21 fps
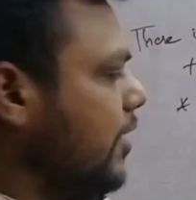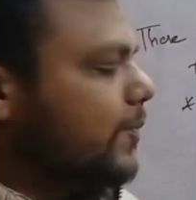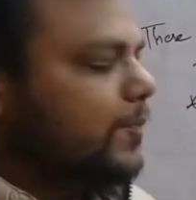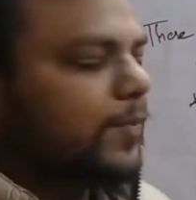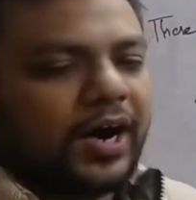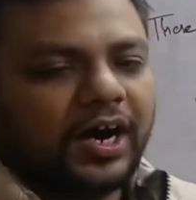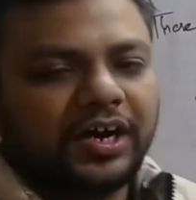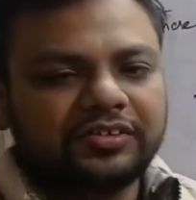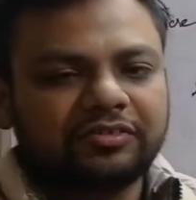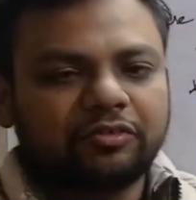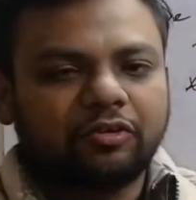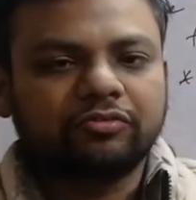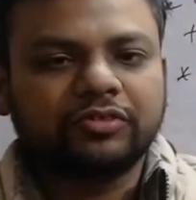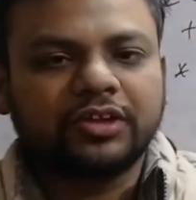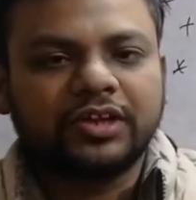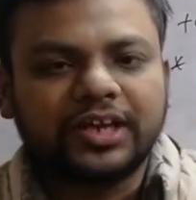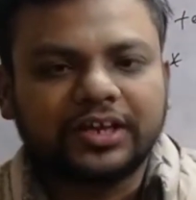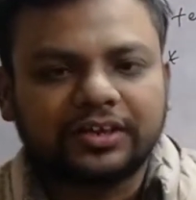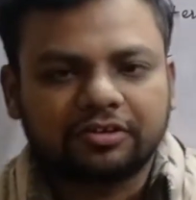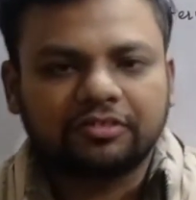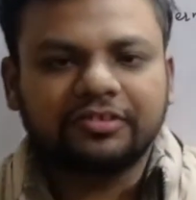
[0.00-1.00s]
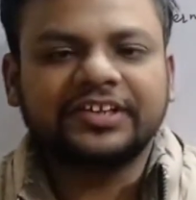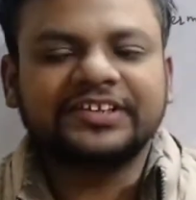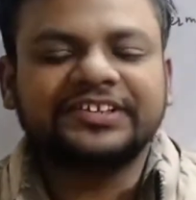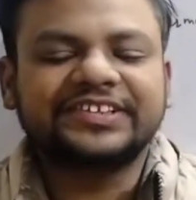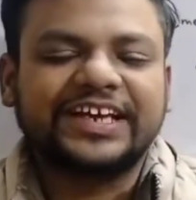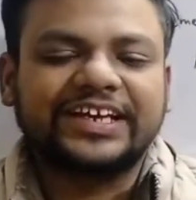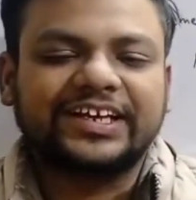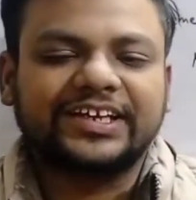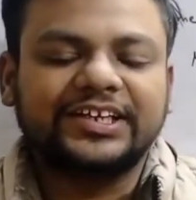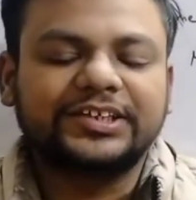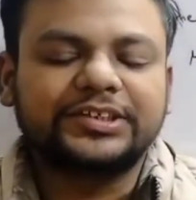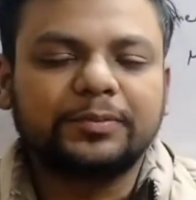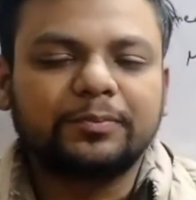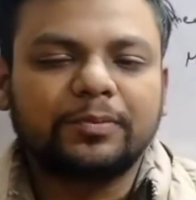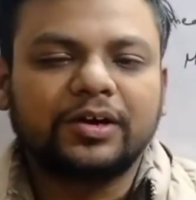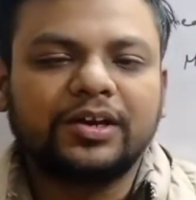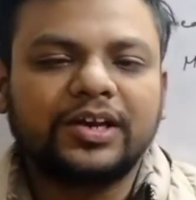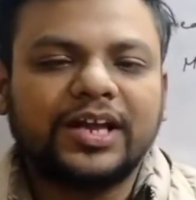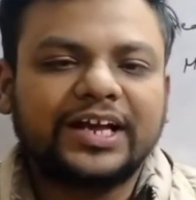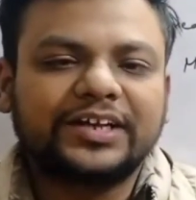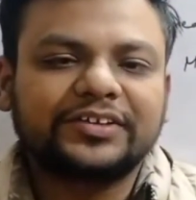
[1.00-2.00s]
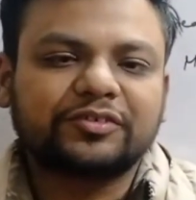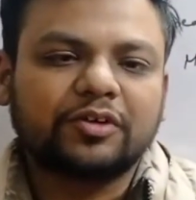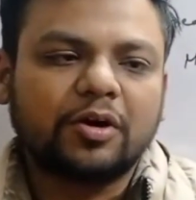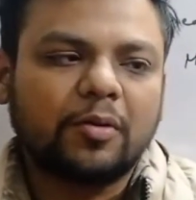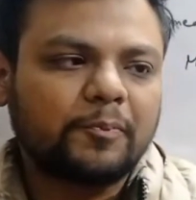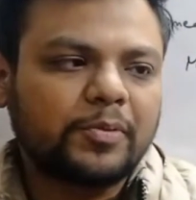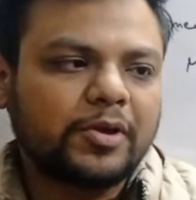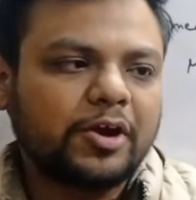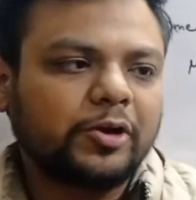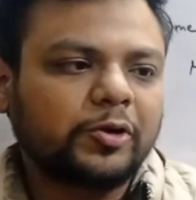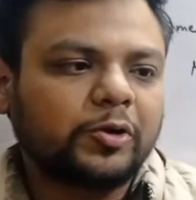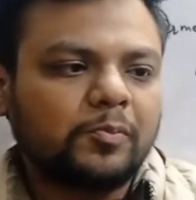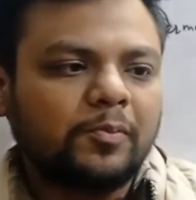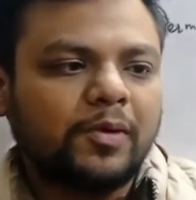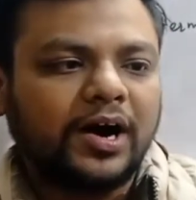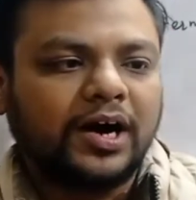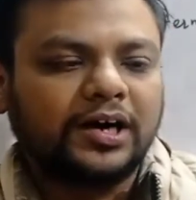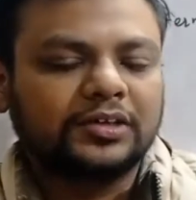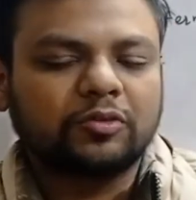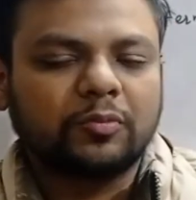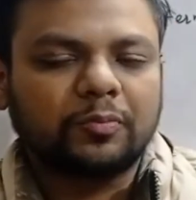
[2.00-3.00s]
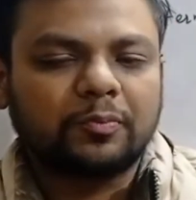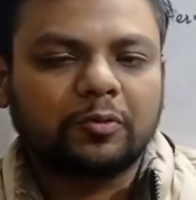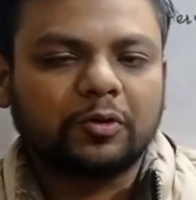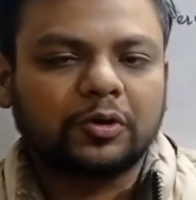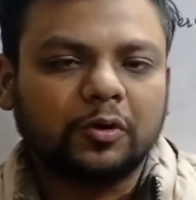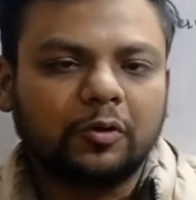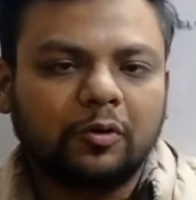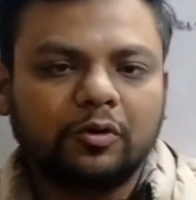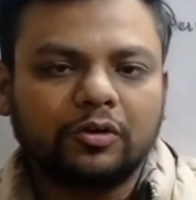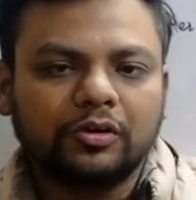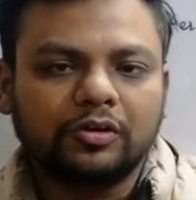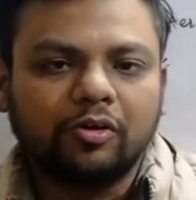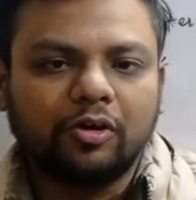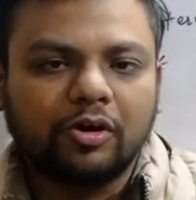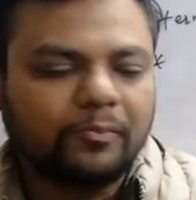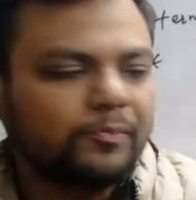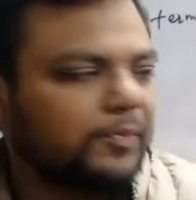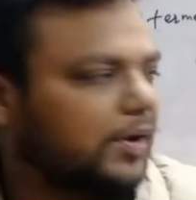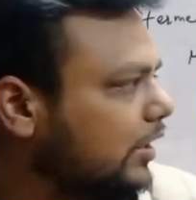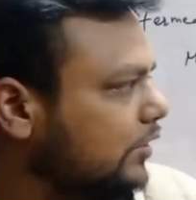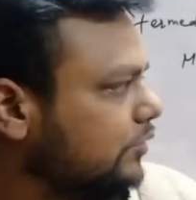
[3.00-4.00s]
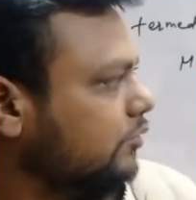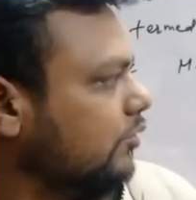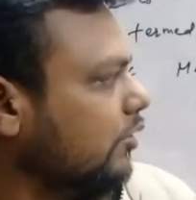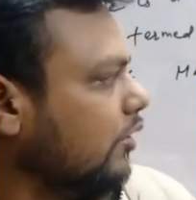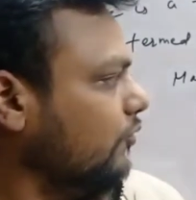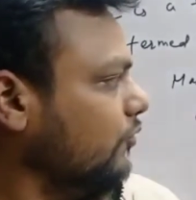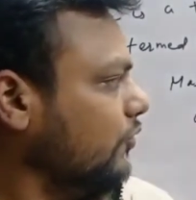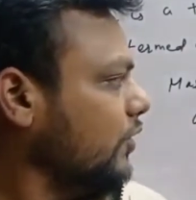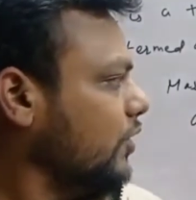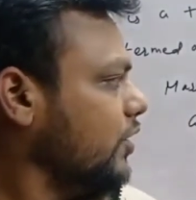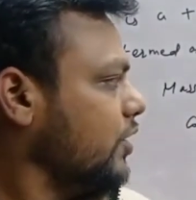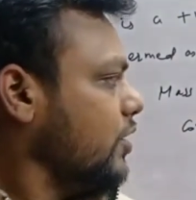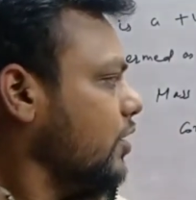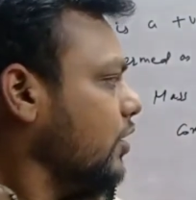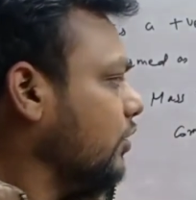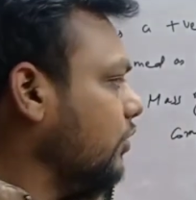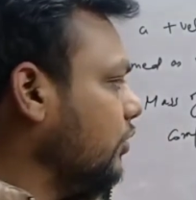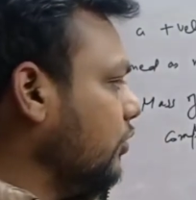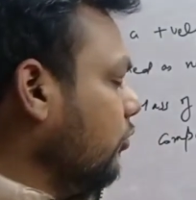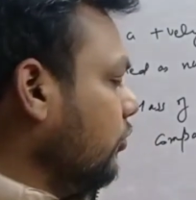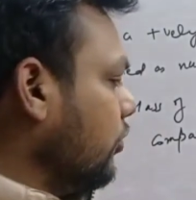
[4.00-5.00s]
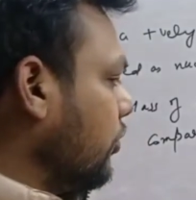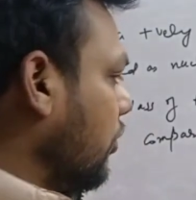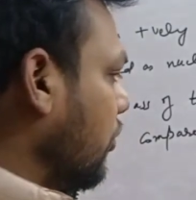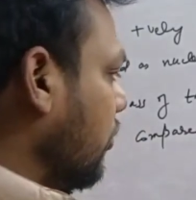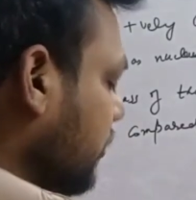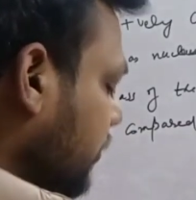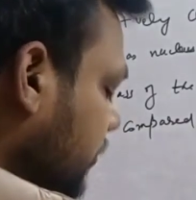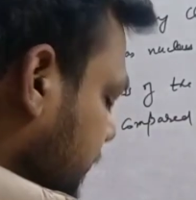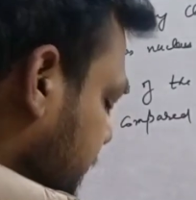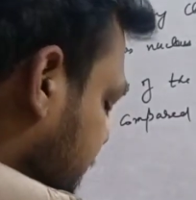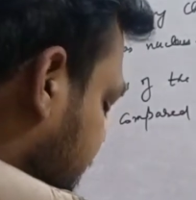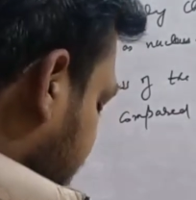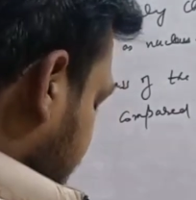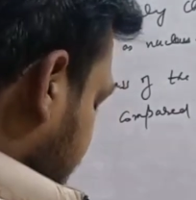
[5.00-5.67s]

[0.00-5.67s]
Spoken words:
mass of the electron is negligible as compared to mass of proton or mass of neutron.